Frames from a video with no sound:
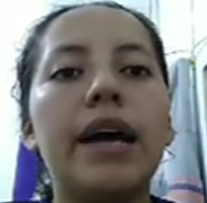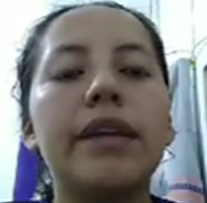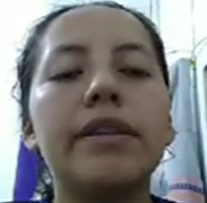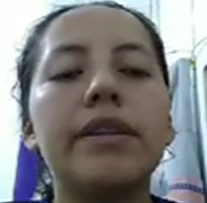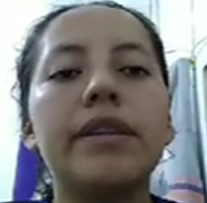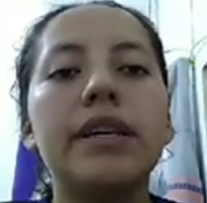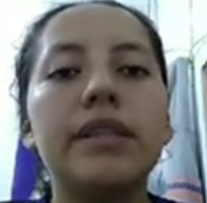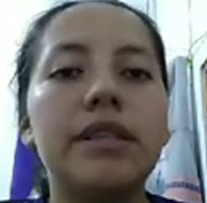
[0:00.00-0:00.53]

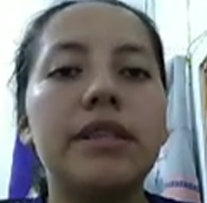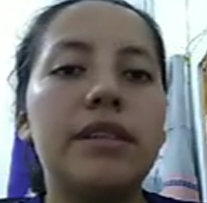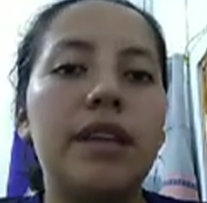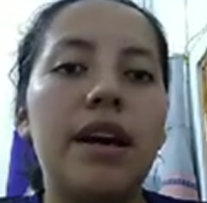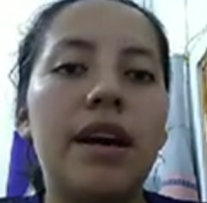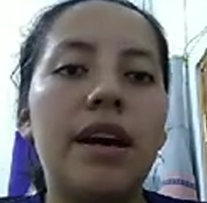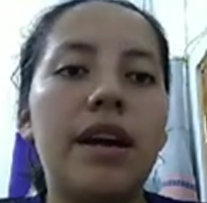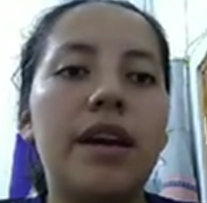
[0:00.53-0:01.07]
These
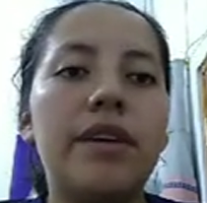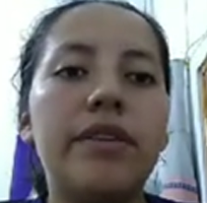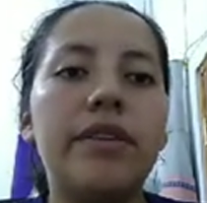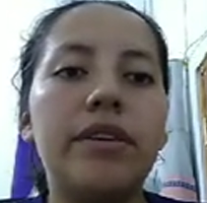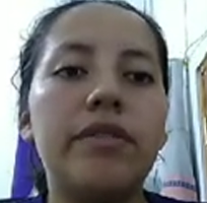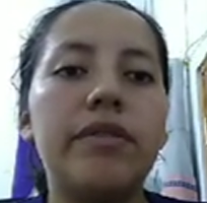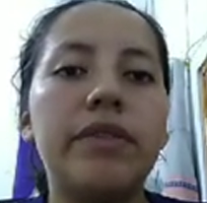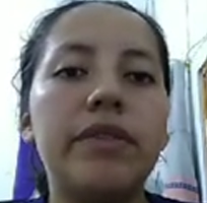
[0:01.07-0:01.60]
are the
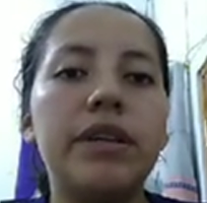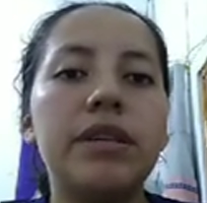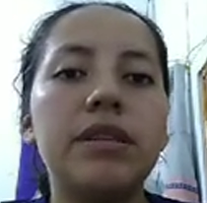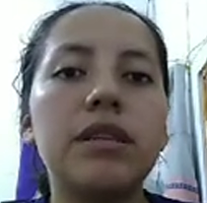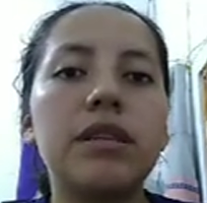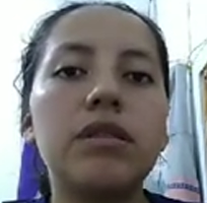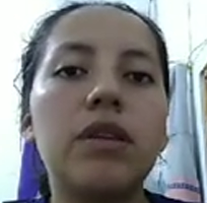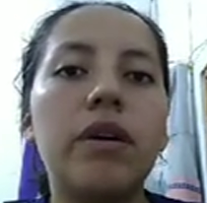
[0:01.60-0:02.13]

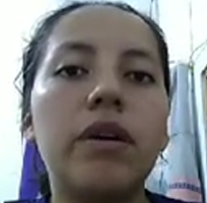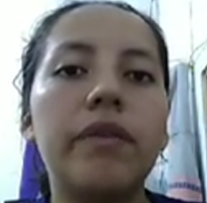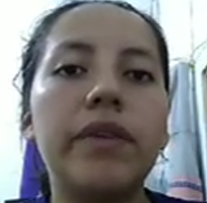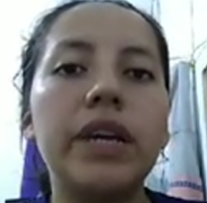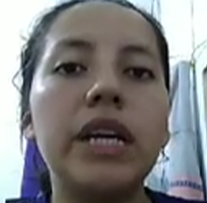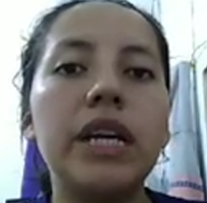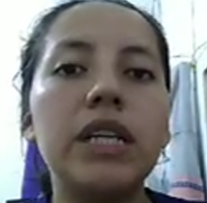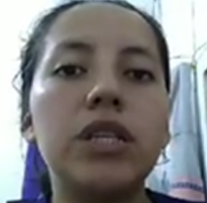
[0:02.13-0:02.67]
references of
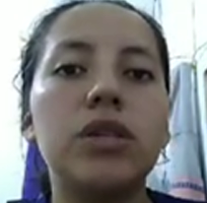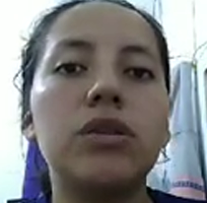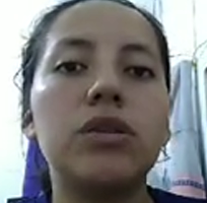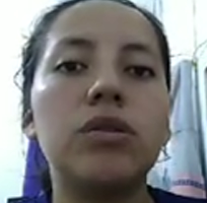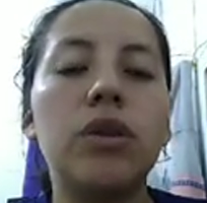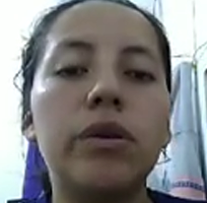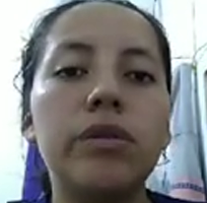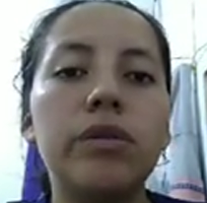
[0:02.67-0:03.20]
each
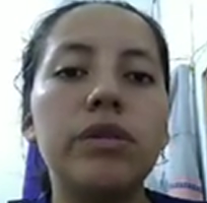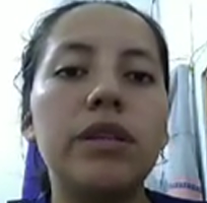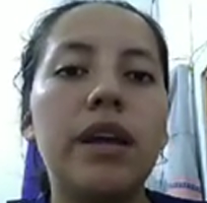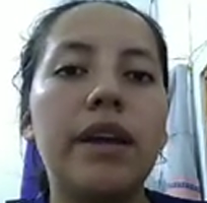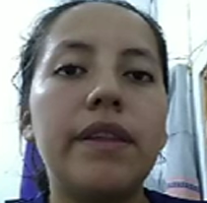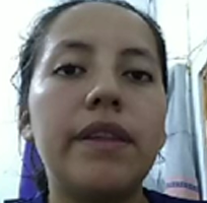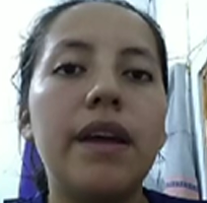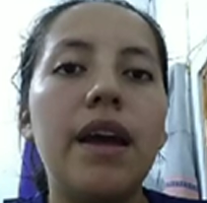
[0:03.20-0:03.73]
source that